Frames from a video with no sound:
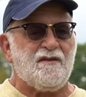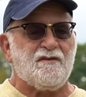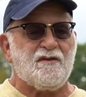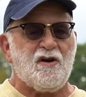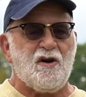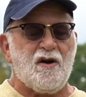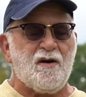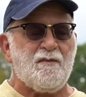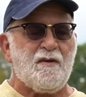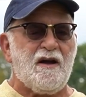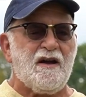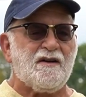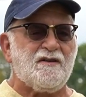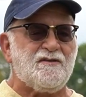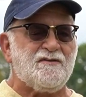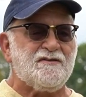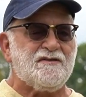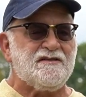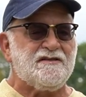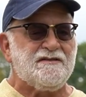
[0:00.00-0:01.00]
town of
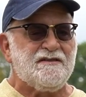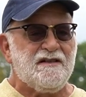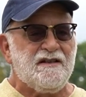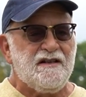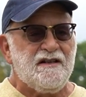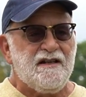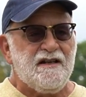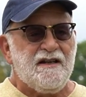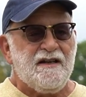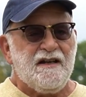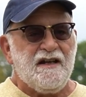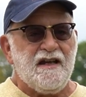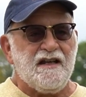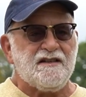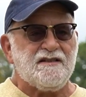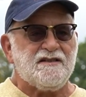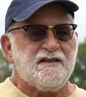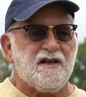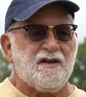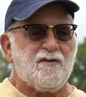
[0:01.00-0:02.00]
Carmichael's.
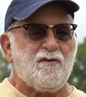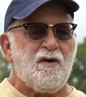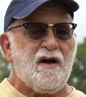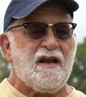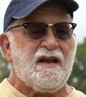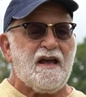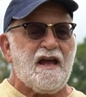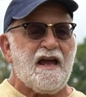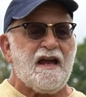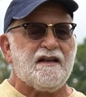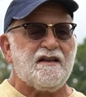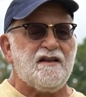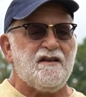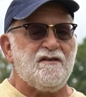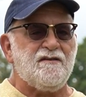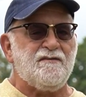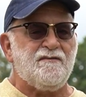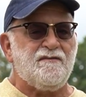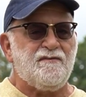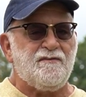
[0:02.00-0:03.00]
It's quite
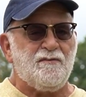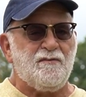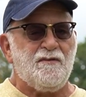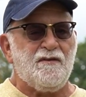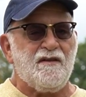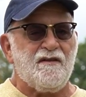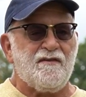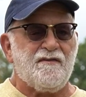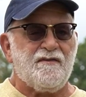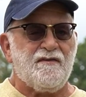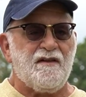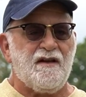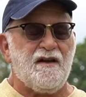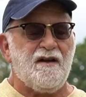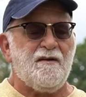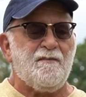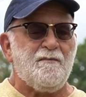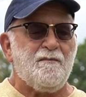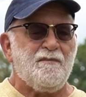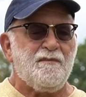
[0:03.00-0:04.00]
active
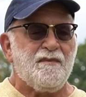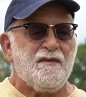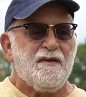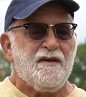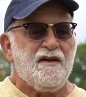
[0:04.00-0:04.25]
with a